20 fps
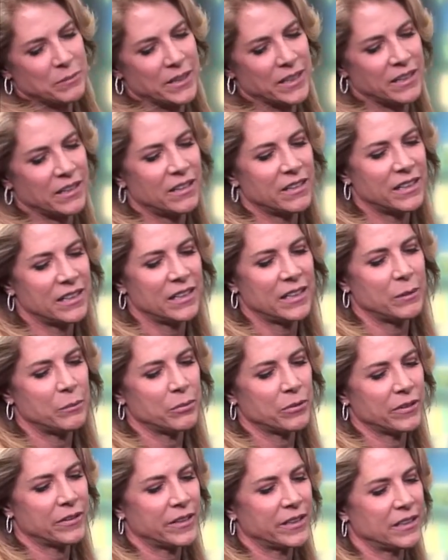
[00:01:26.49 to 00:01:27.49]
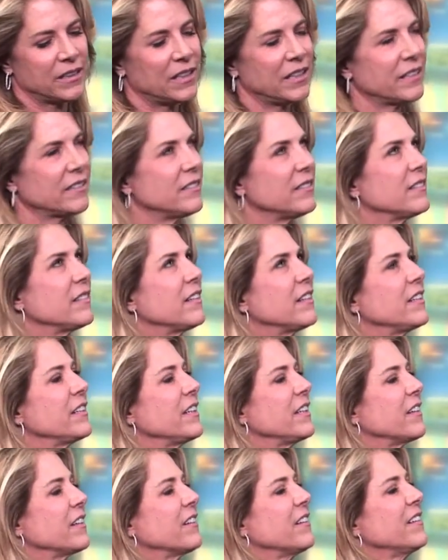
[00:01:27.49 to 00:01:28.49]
My naughty librarian glasses on here.